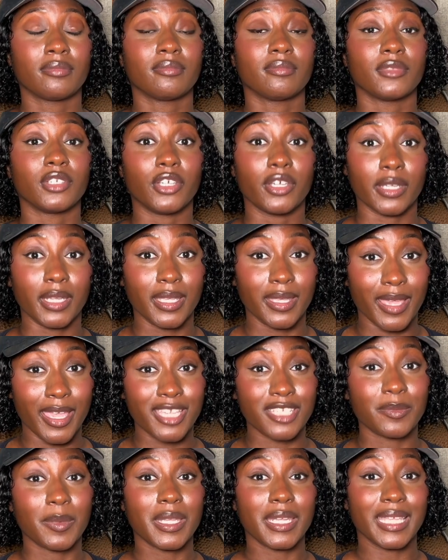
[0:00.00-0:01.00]
Good
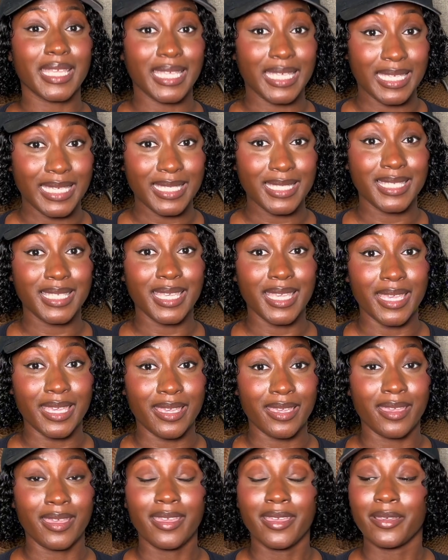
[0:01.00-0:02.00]
engagement is
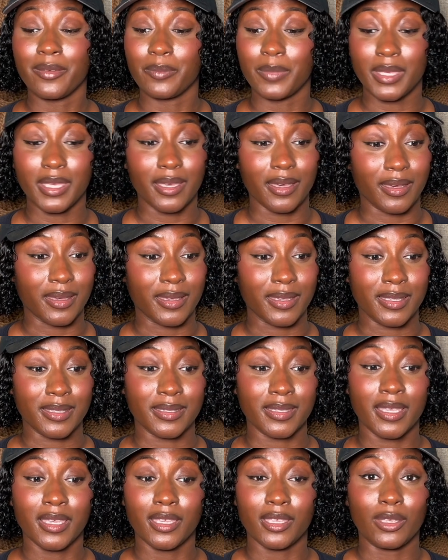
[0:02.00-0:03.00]
key because
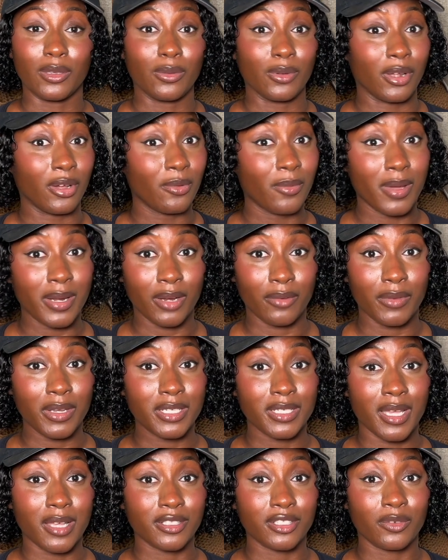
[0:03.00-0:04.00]
you don't want to reach
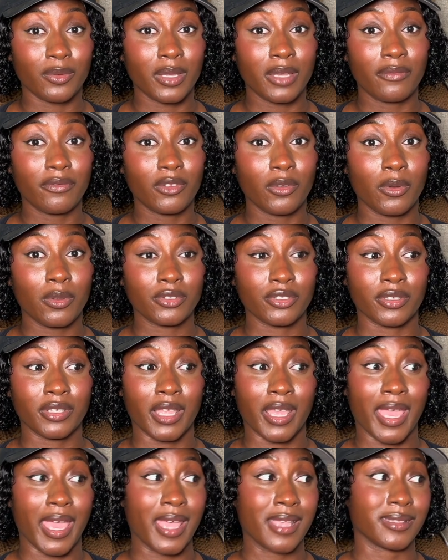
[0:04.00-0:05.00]
out to an influencer that
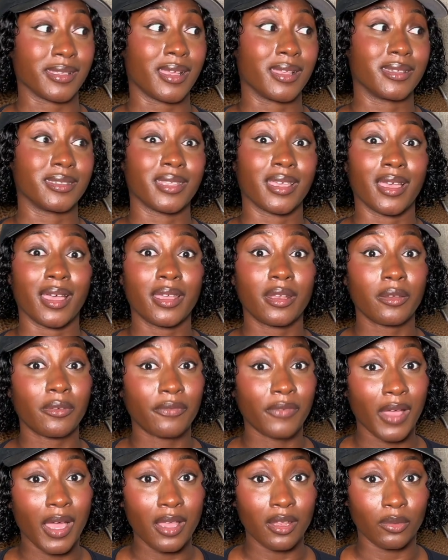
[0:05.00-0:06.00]
has a ton of
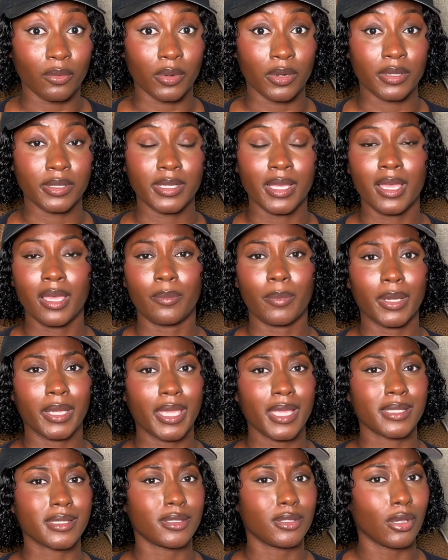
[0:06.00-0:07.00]
followers but
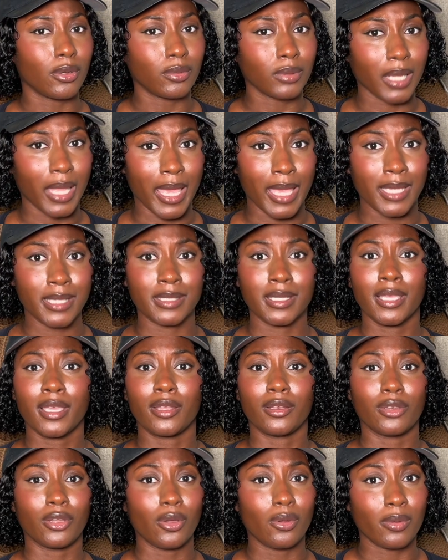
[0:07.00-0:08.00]
gets no likes,
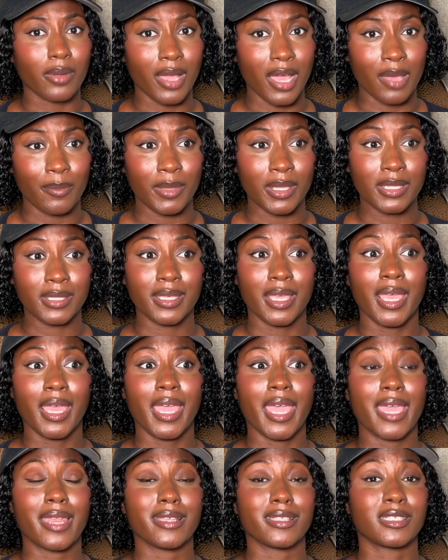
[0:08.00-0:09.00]
no comments,
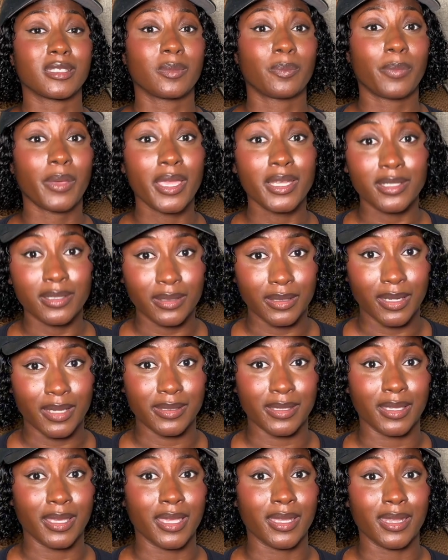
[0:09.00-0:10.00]
and especially
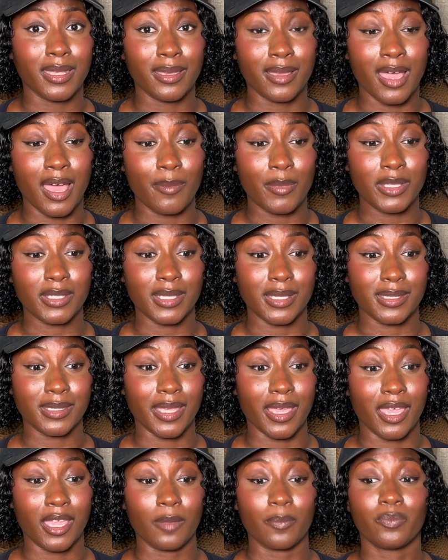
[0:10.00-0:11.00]
doesn't get any comments to
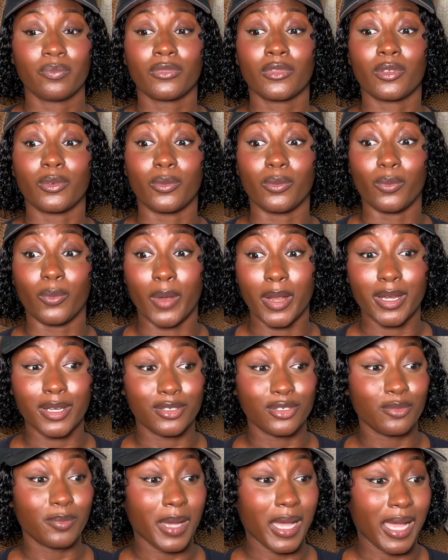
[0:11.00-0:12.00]
say, where did
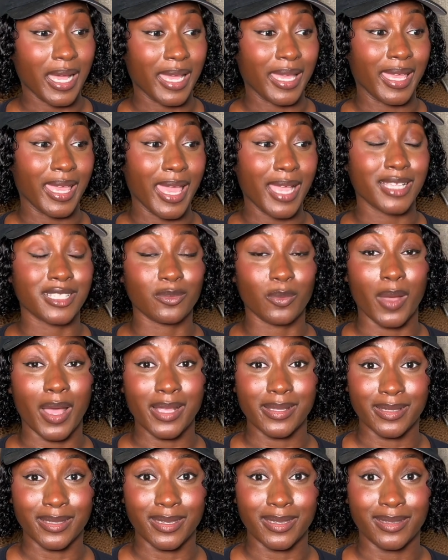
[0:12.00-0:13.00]
you buy
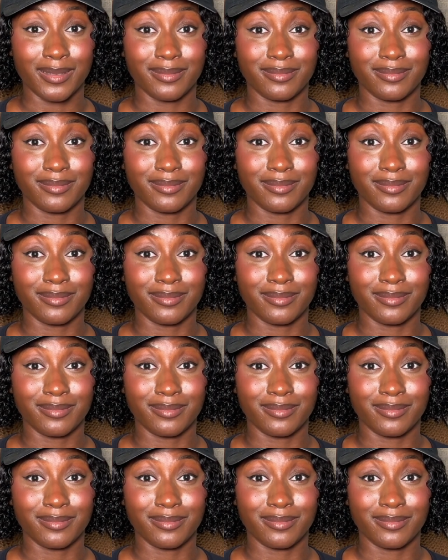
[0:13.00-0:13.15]
XYZ?